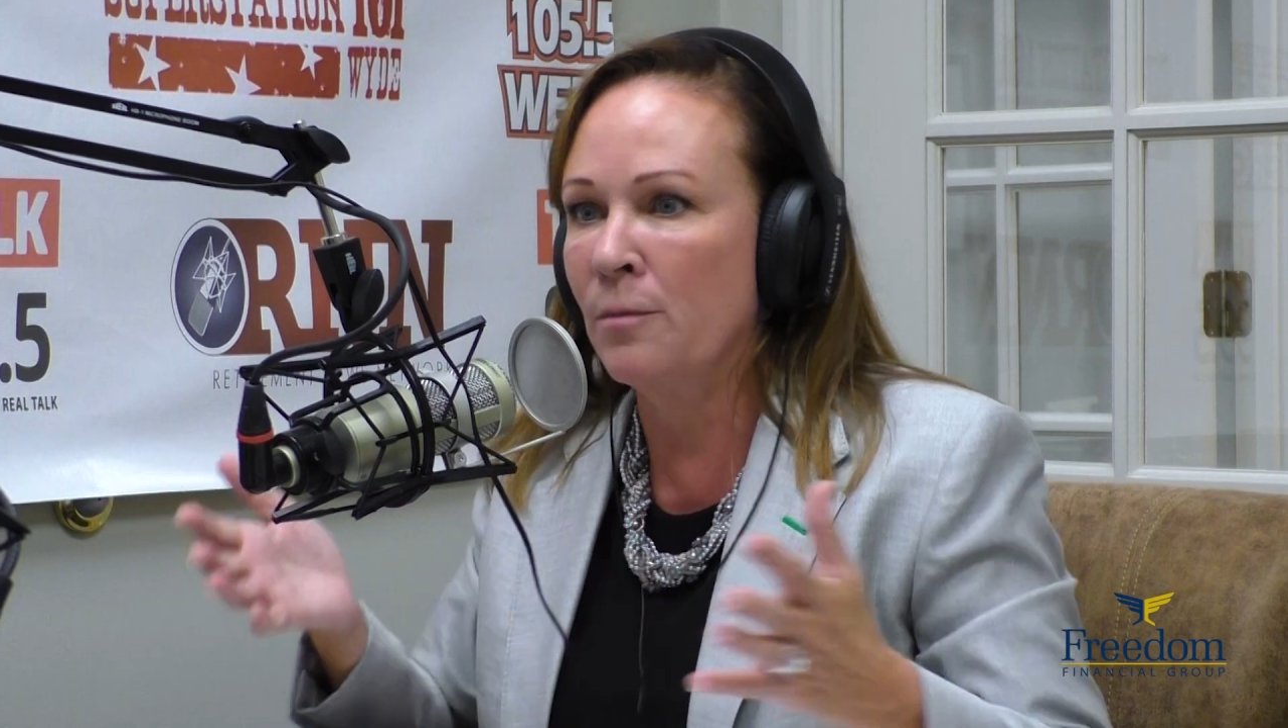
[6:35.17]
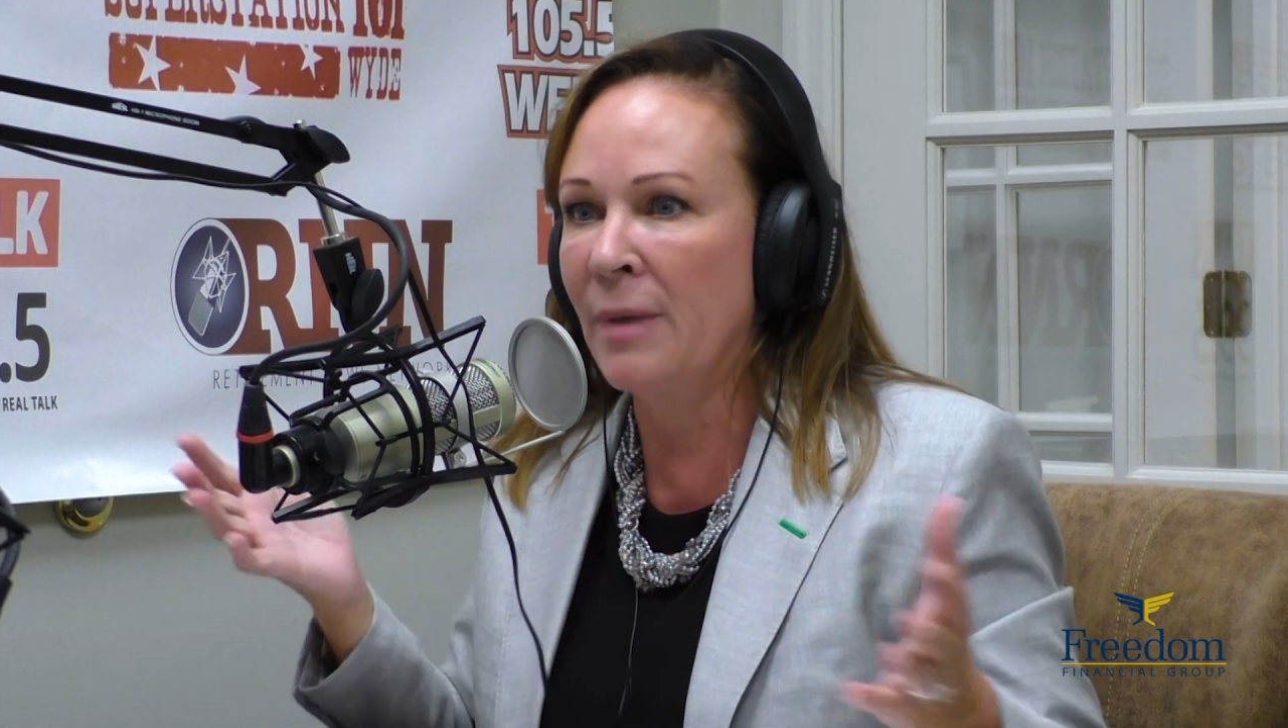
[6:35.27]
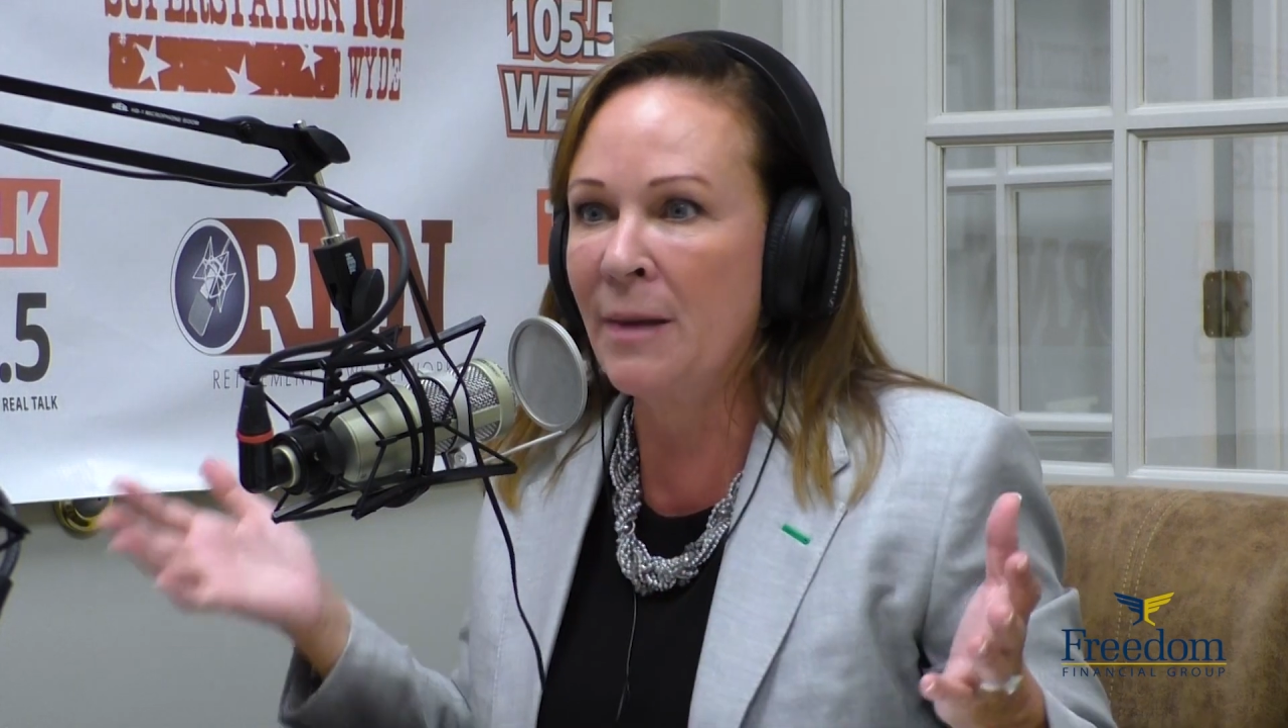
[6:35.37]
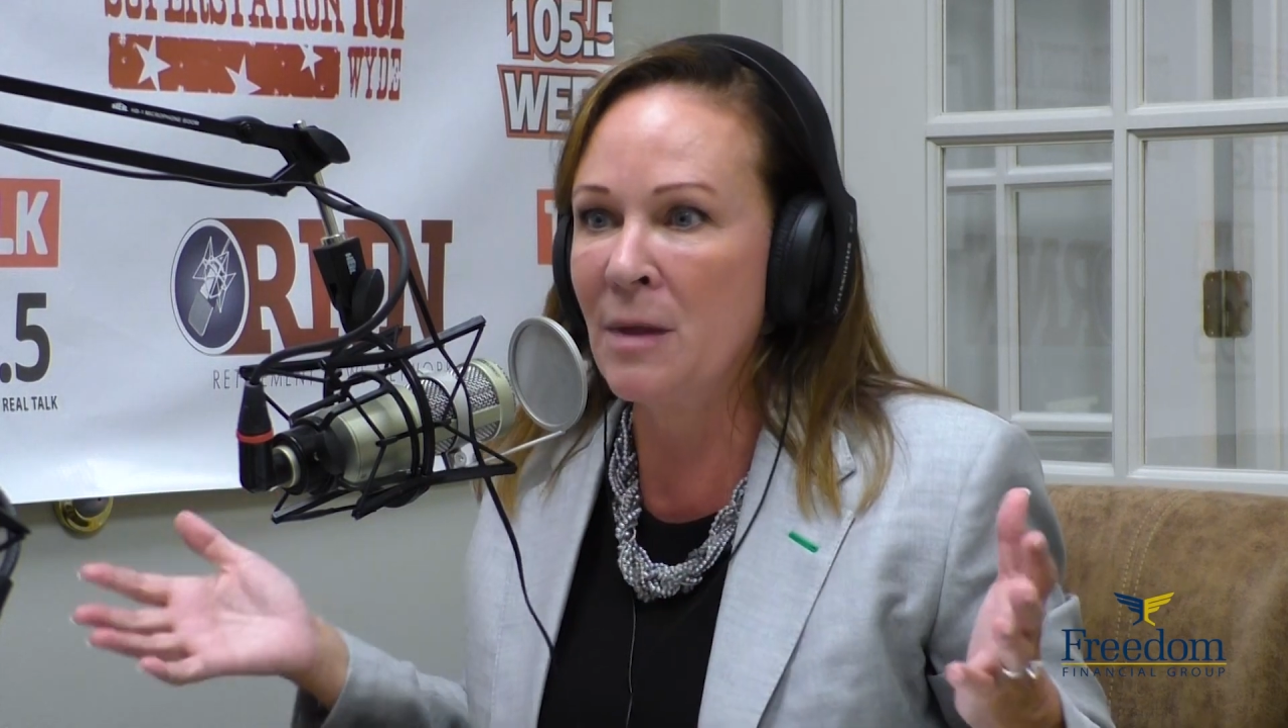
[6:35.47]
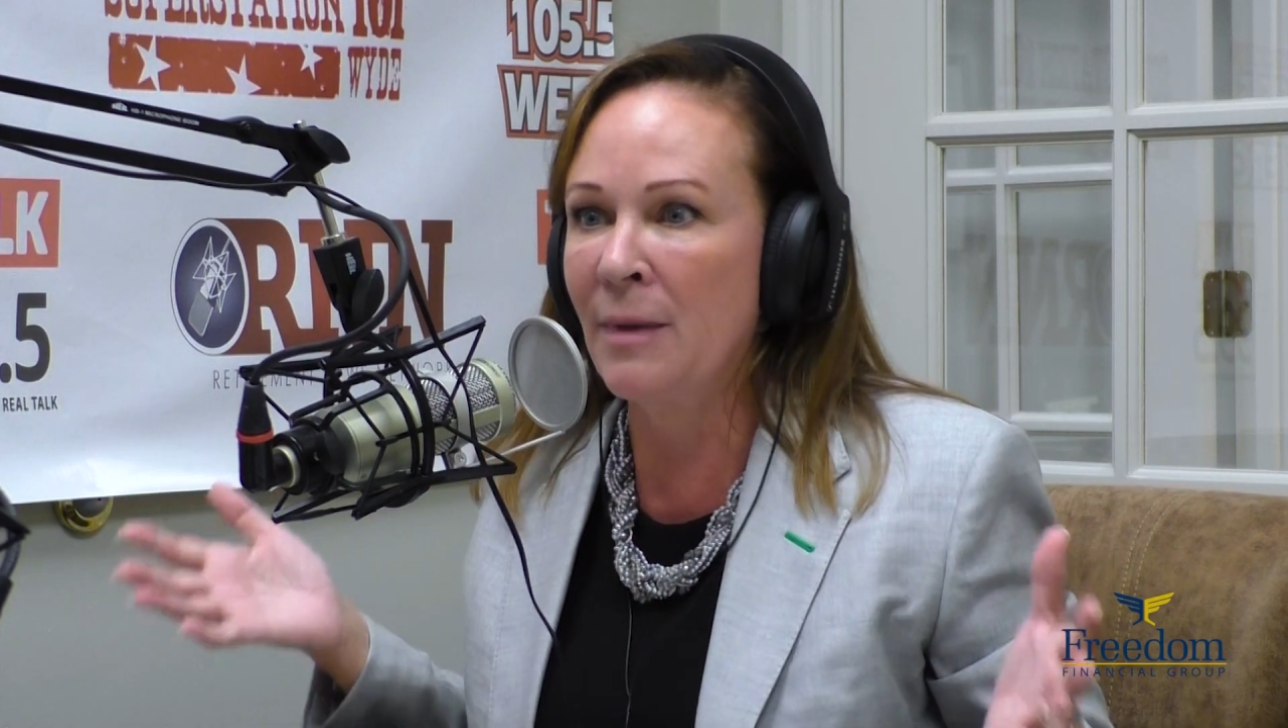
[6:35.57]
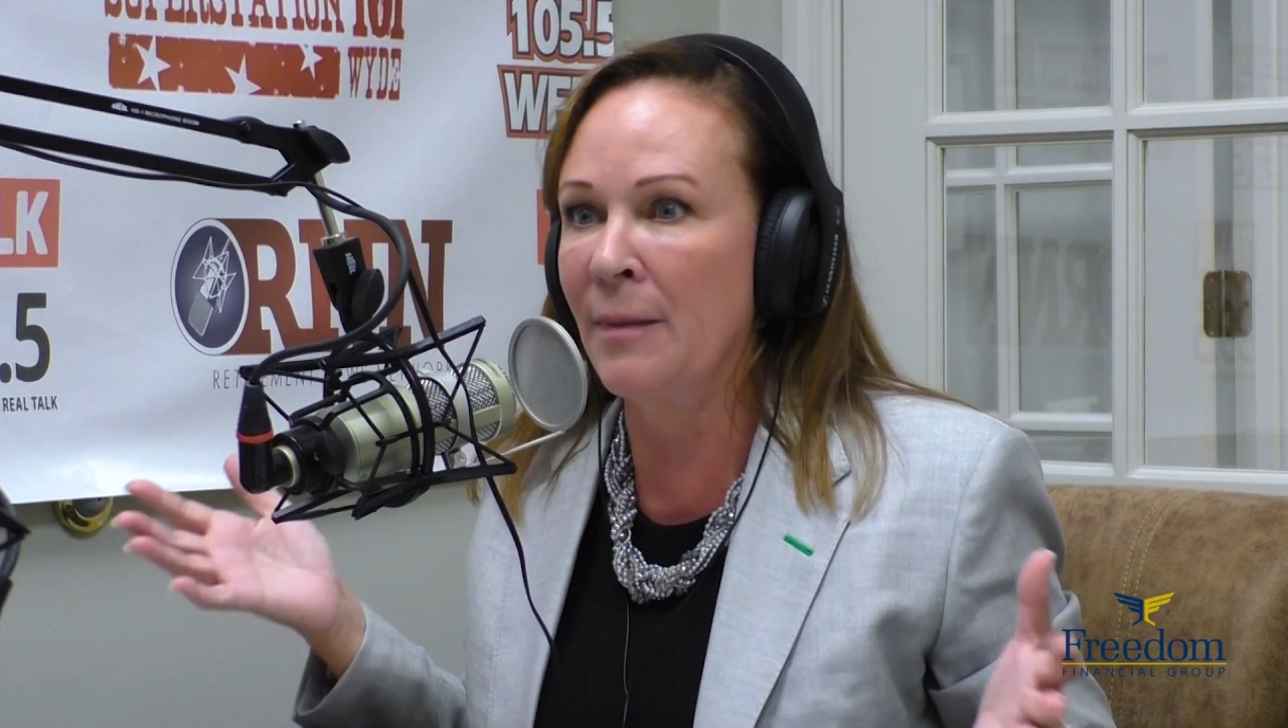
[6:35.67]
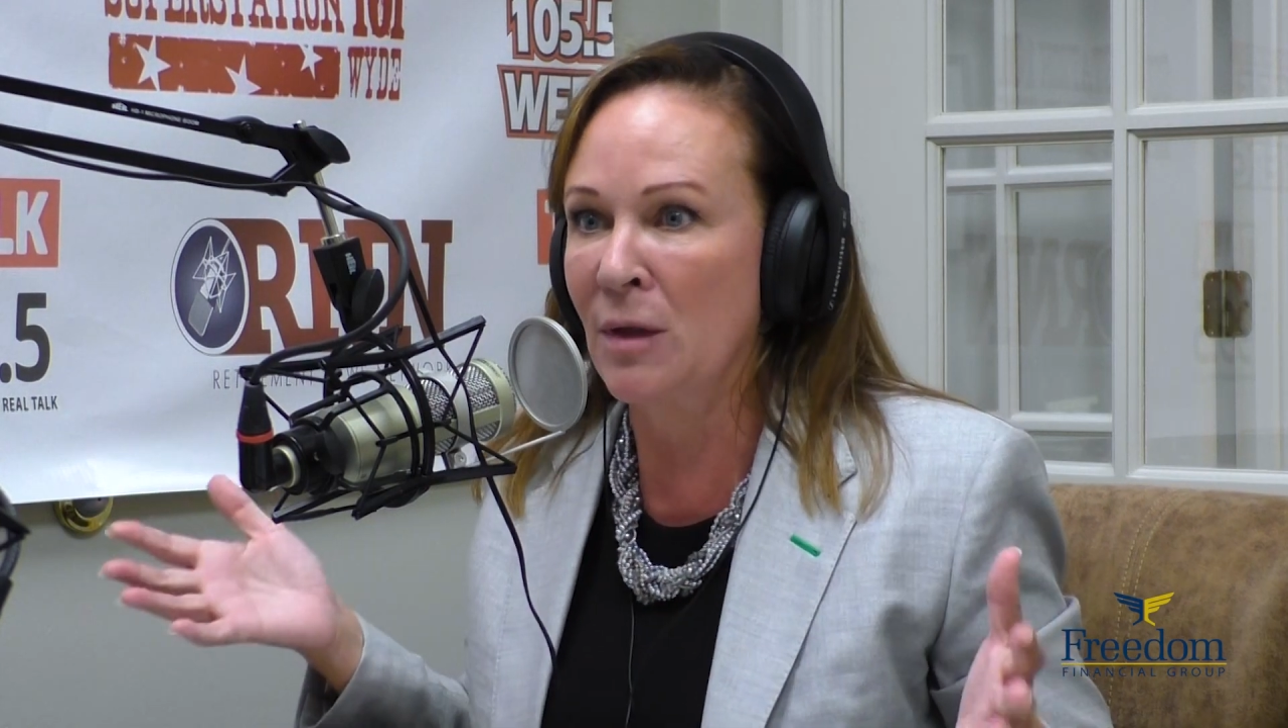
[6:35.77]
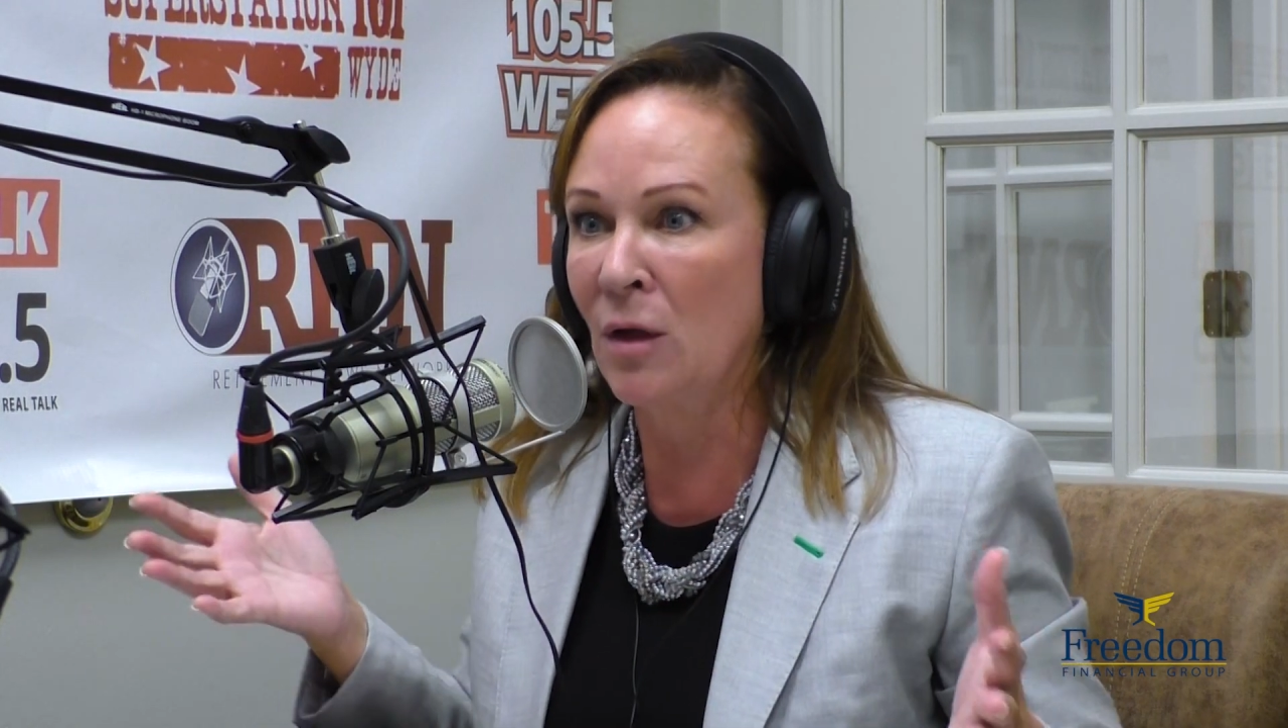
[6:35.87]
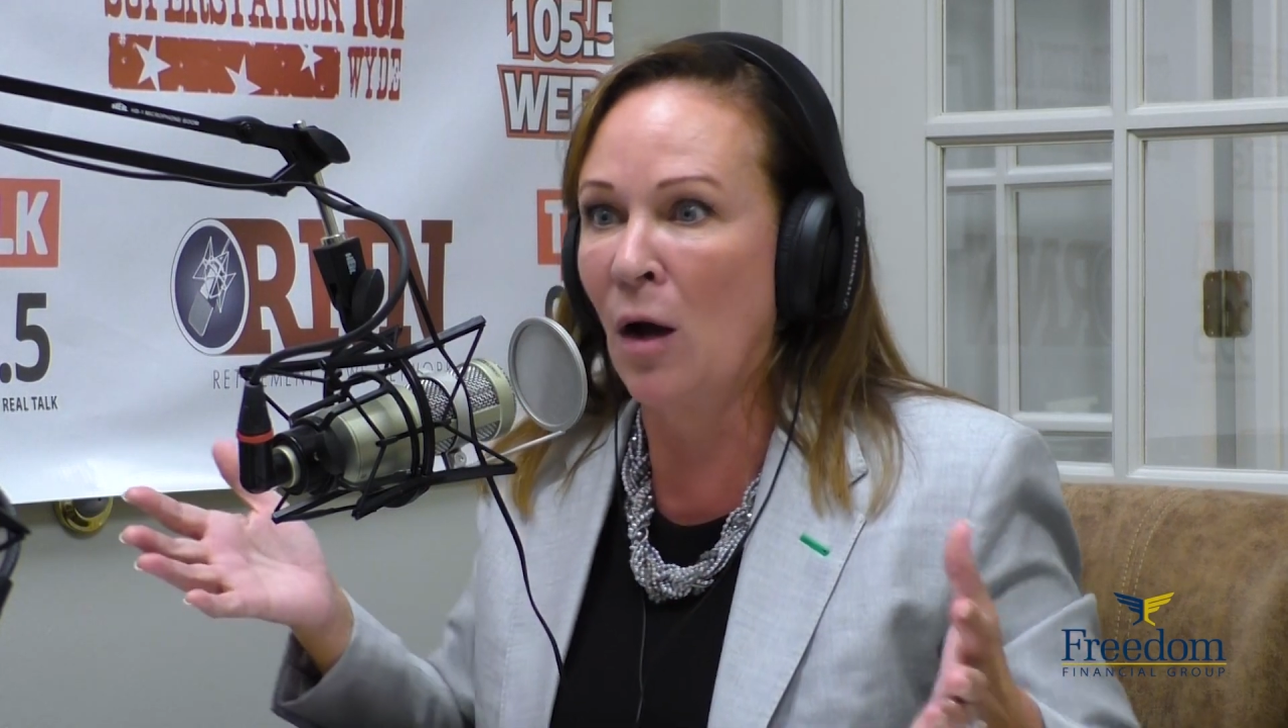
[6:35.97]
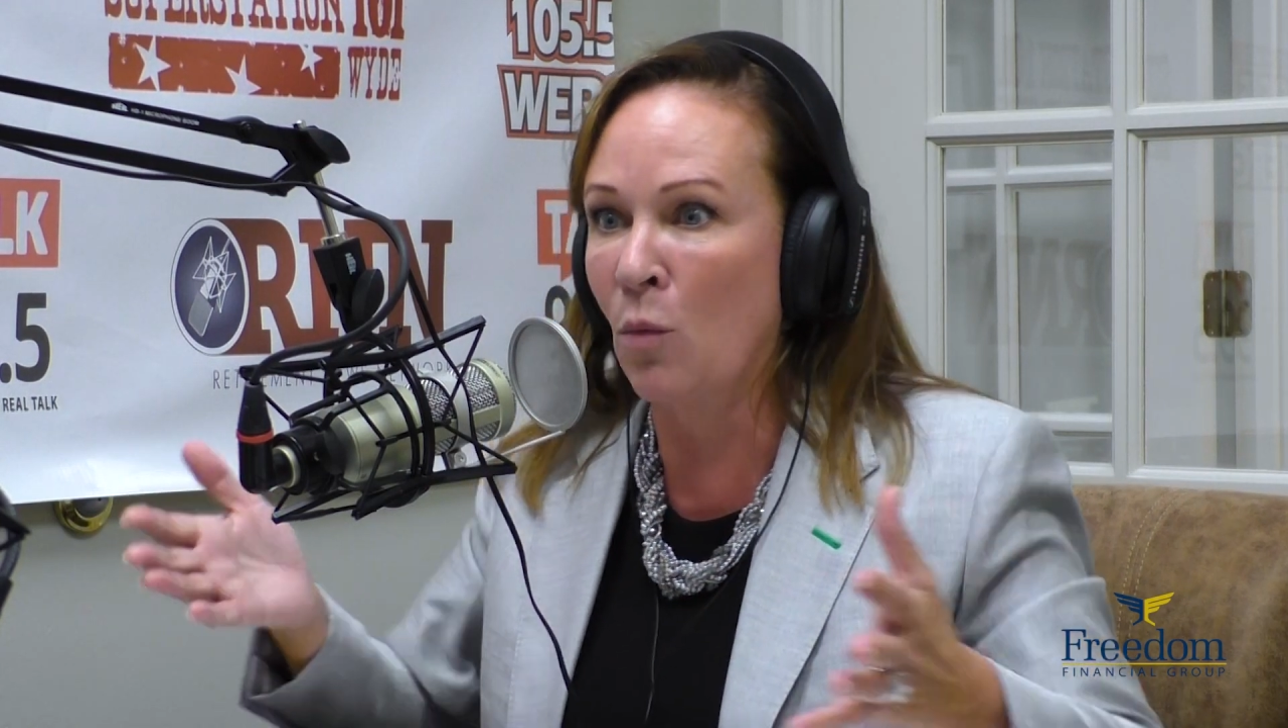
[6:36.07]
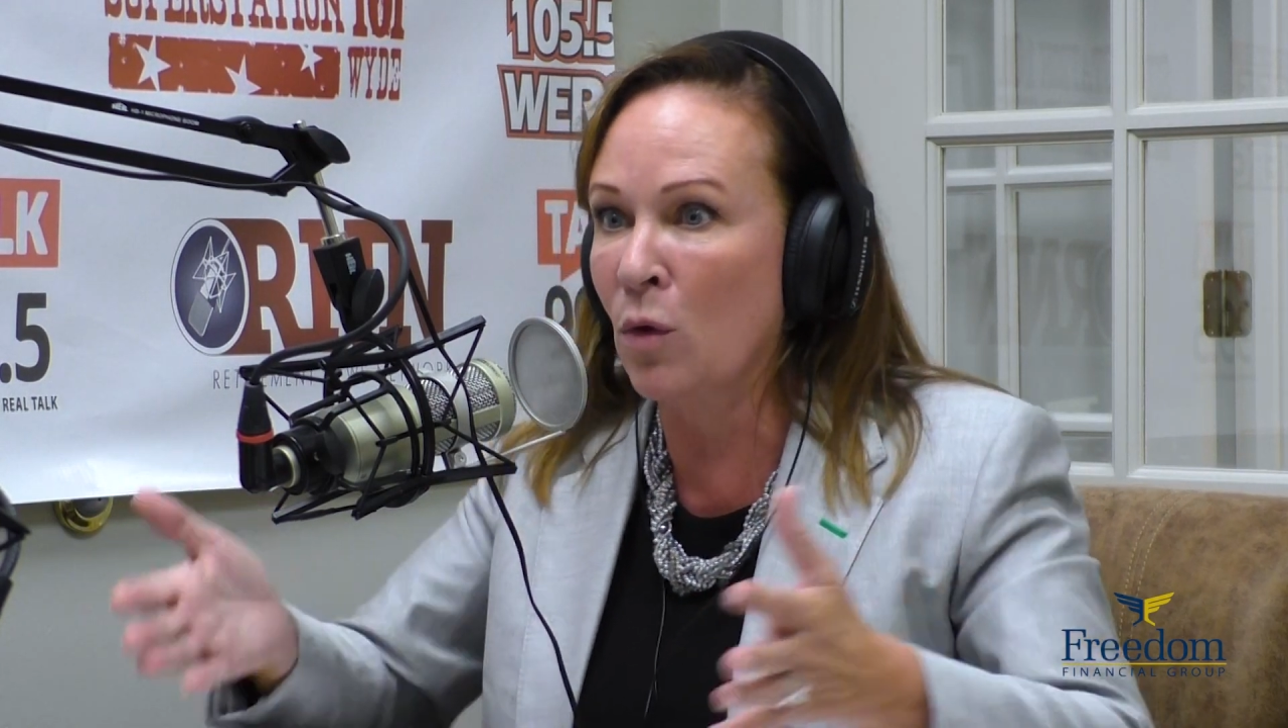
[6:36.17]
maybe not.